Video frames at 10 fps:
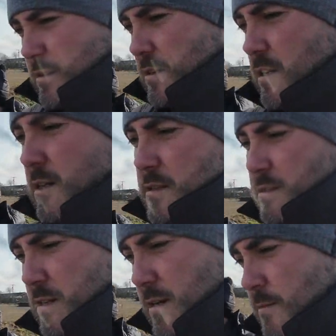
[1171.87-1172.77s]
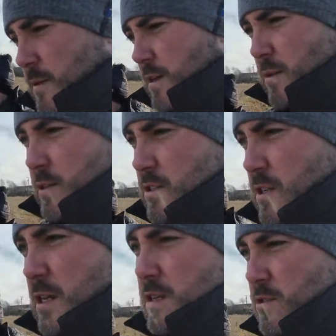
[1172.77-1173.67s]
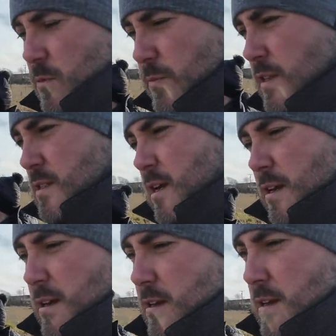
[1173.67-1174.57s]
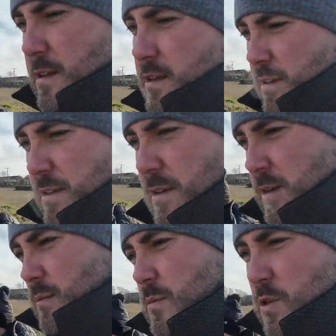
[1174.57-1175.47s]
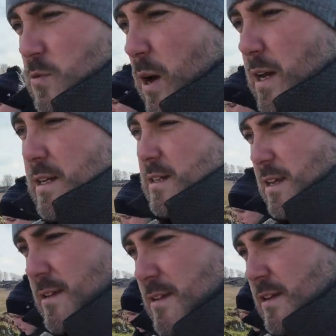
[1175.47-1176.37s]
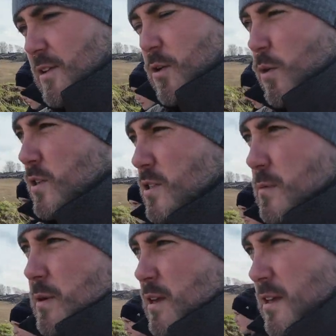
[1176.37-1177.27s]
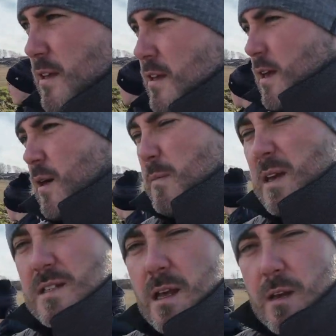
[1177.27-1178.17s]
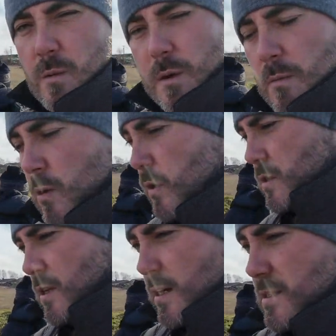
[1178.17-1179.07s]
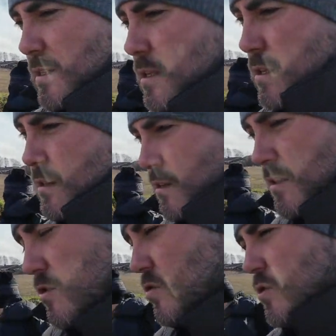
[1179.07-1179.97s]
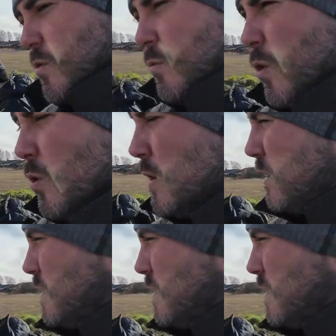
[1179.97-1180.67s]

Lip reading: And it's something to persuade and encourage them, and makes it a little bit more exciting than just a walk.